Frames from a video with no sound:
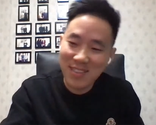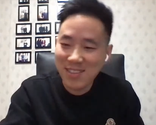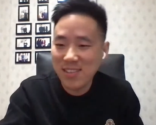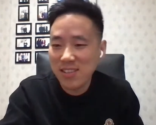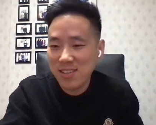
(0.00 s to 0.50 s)

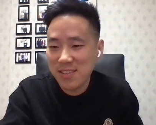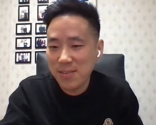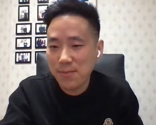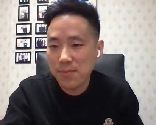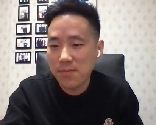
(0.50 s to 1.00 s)

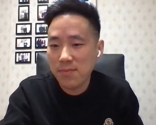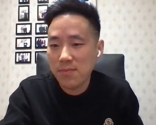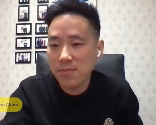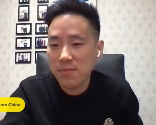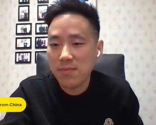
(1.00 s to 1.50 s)

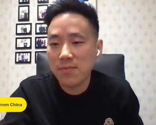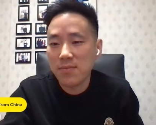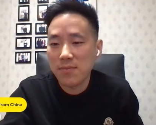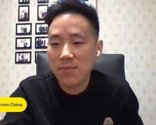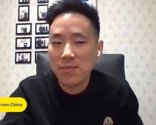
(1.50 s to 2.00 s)

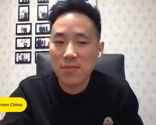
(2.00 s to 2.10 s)
(silence)